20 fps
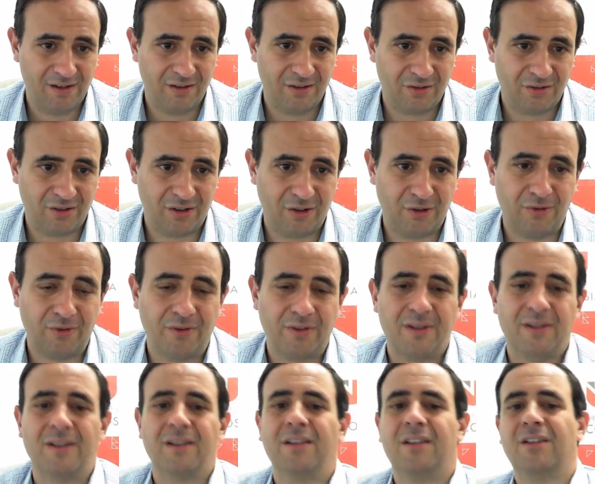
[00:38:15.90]
So
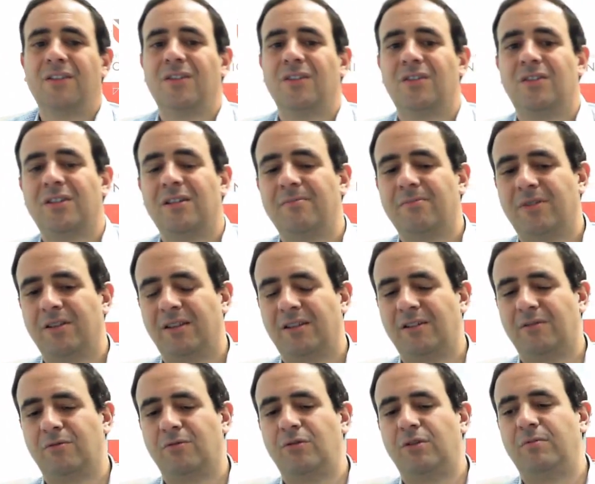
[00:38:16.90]
this is something
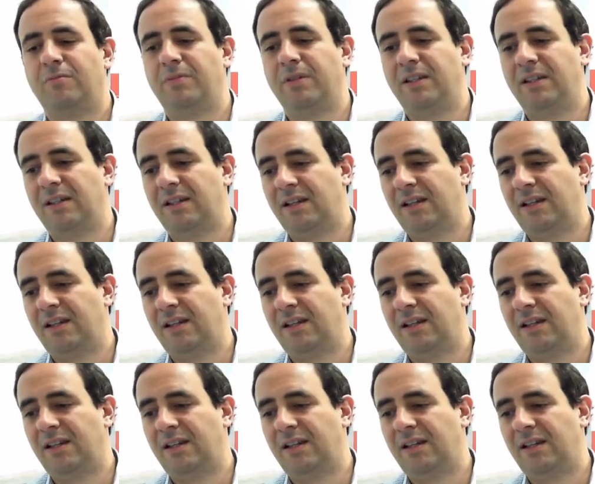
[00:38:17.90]
that would be